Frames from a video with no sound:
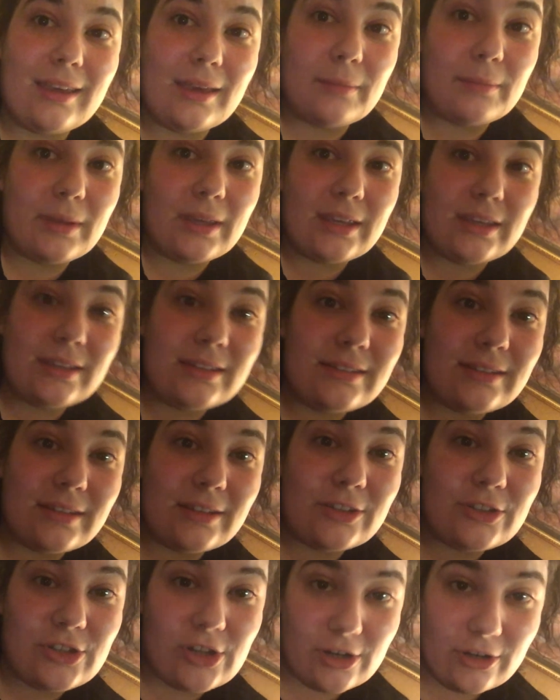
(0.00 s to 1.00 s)
Kimmy
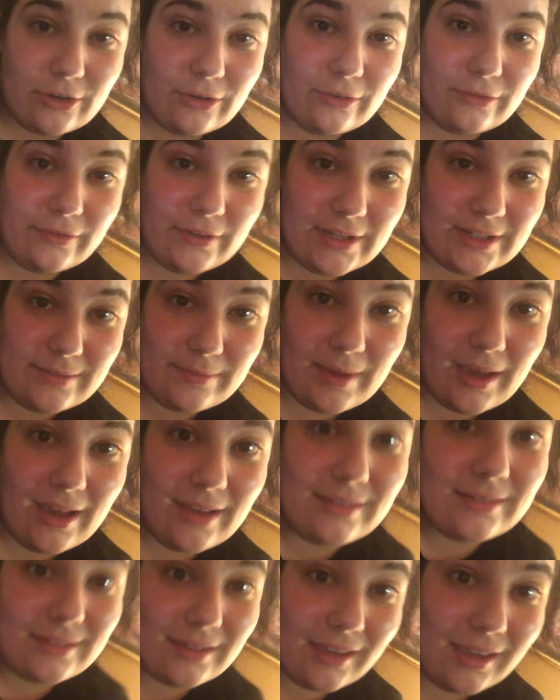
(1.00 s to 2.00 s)
did a charcoal face
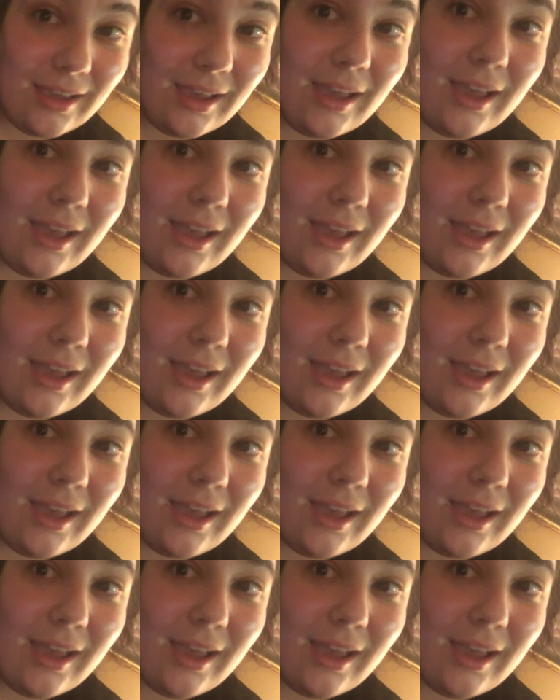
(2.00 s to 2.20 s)
mask.